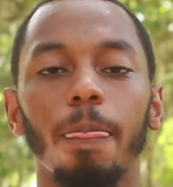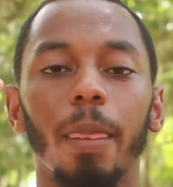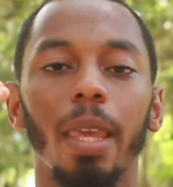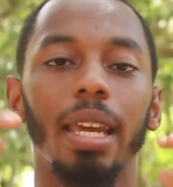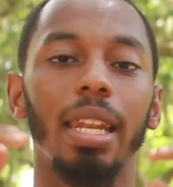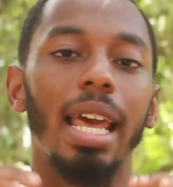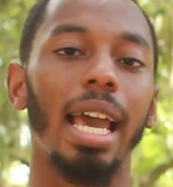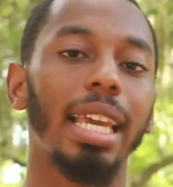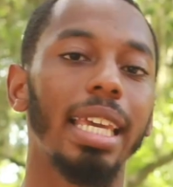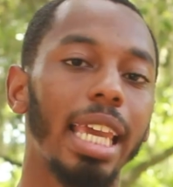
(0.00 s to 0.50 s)

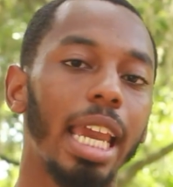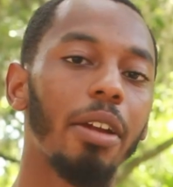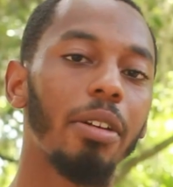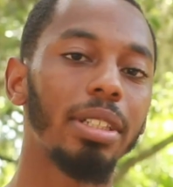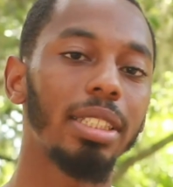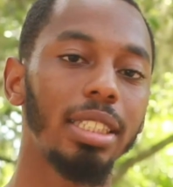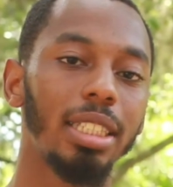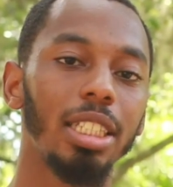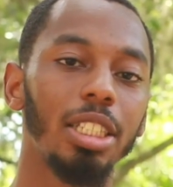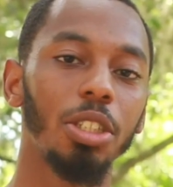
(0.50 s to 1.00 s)
And I
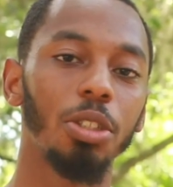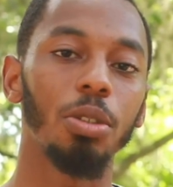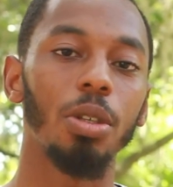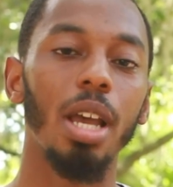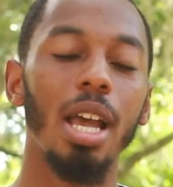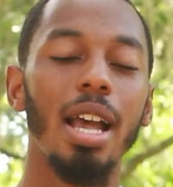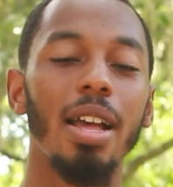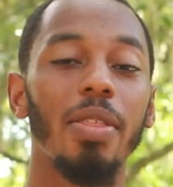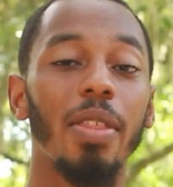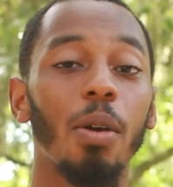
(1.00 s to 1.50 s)
guarantee you
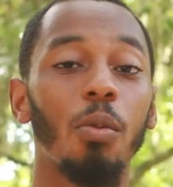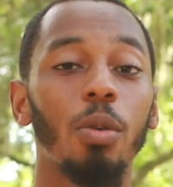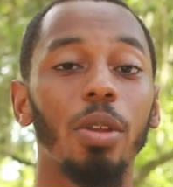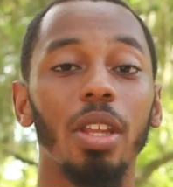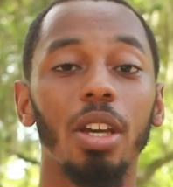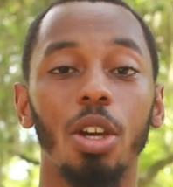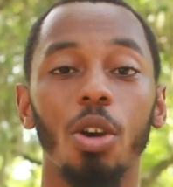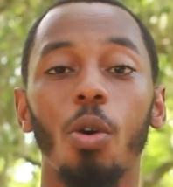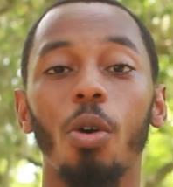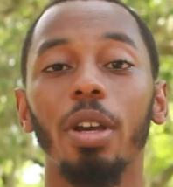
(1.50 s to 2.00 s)
that when
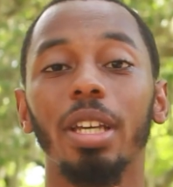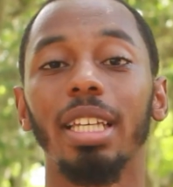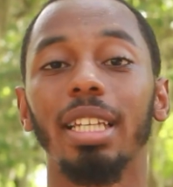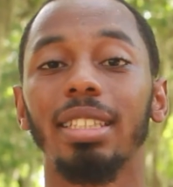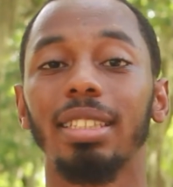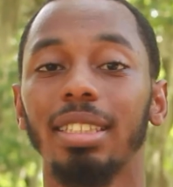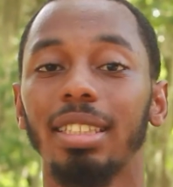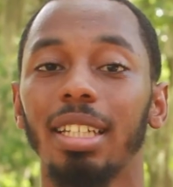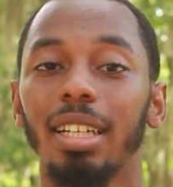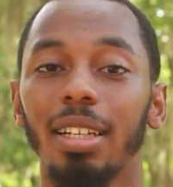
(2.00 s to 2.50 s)
the going
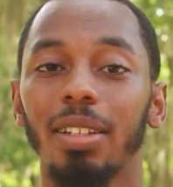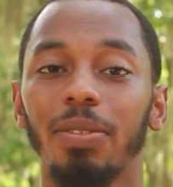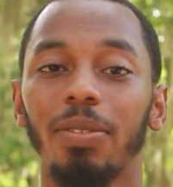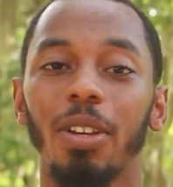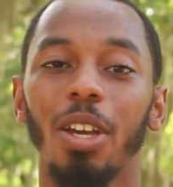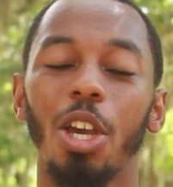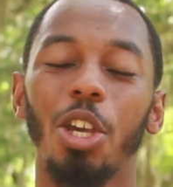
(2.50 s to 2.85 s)
gets tough,